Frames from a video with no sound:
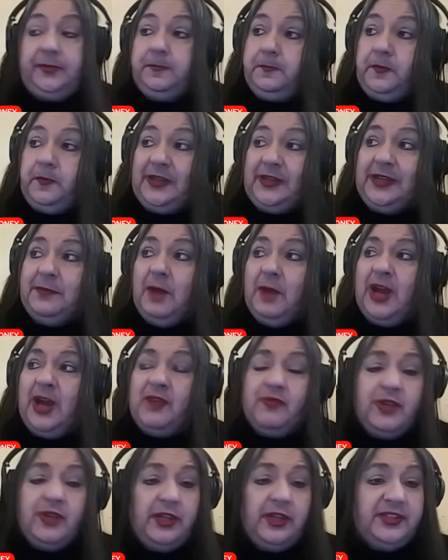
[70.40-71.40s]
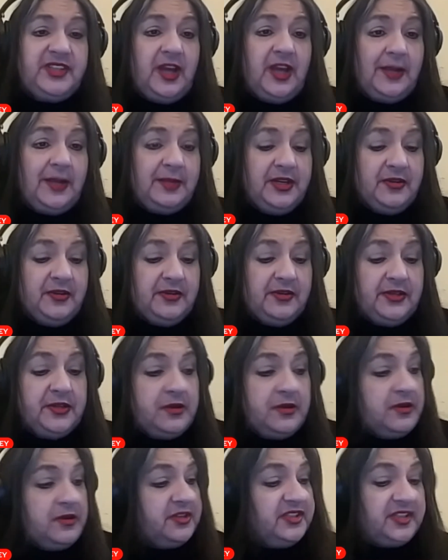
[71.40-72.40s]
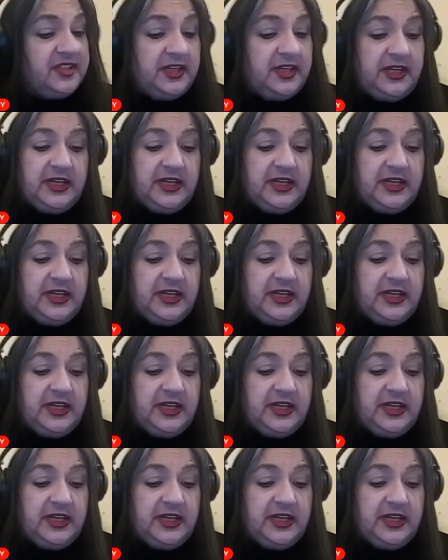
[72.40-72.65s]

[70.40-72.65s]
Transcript: in my real time here in New York City,